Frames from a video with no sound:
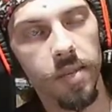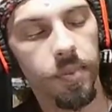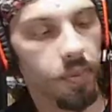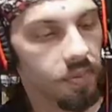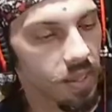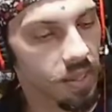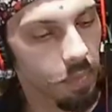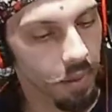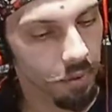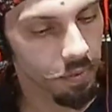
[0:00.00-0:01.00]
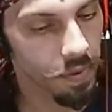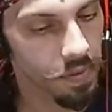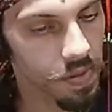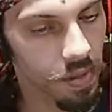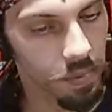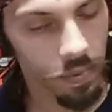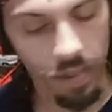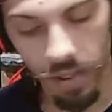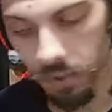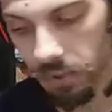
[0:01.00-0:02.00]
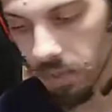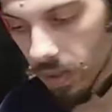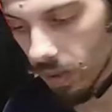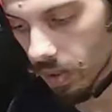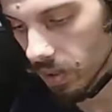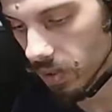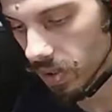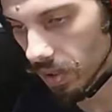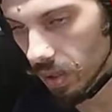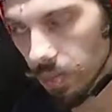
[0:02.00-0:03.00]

We've got the microphone set up. We've got USB audio set up.